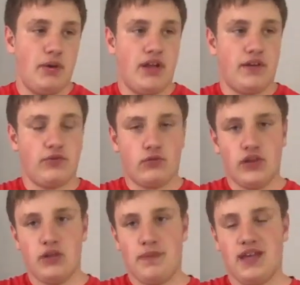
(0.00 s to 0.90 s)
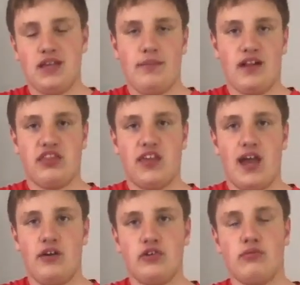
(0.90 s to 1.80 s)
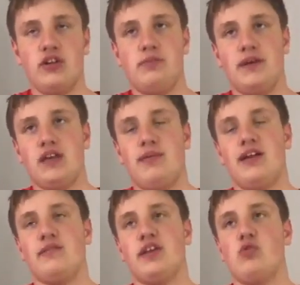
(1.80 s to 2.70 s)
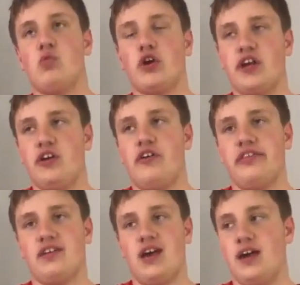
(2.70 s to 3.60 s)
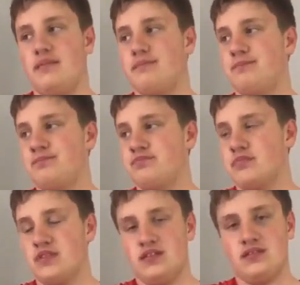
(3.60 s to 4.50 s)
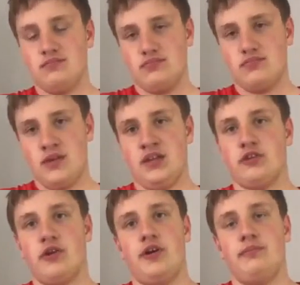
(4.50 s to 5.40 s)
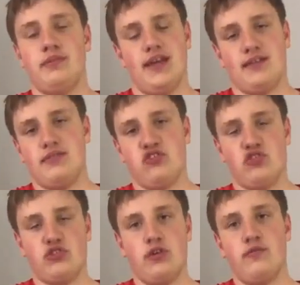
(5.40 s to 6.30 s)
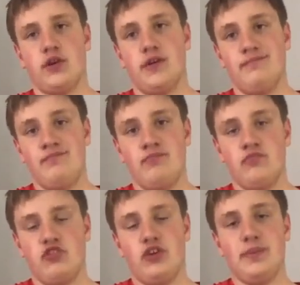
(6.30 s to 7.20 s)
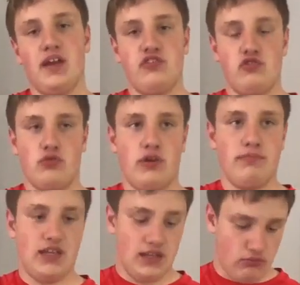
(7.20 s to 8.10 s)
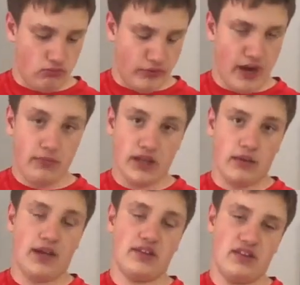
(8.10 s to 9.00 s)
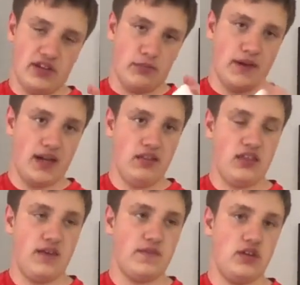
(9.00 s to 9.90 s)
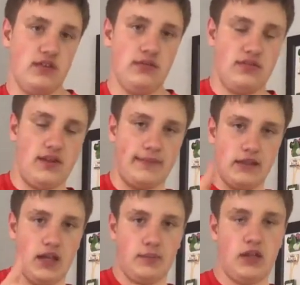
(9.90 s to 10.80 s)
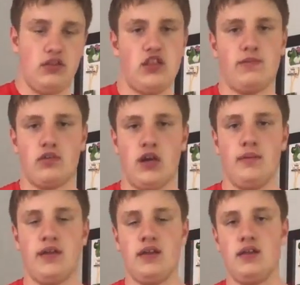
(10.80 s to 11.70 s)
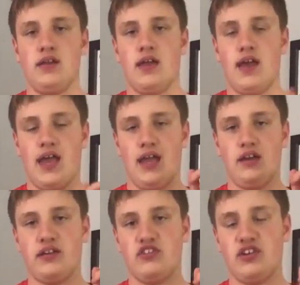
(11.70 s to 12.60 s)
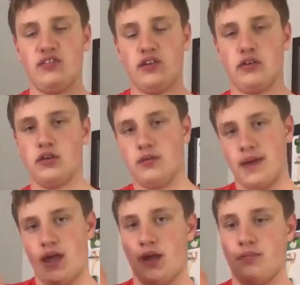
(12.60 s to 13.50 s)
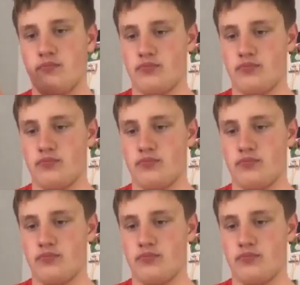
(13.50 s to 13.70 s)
But if you're really picky about sound, you're really picky about everything working all the time, hit the road. Like these just aren't for you. So I hope you guys enjoyed me rambling about these AirPods. If you do, slap the like button, subscribe, and I'll catch you guys later. Goodbye.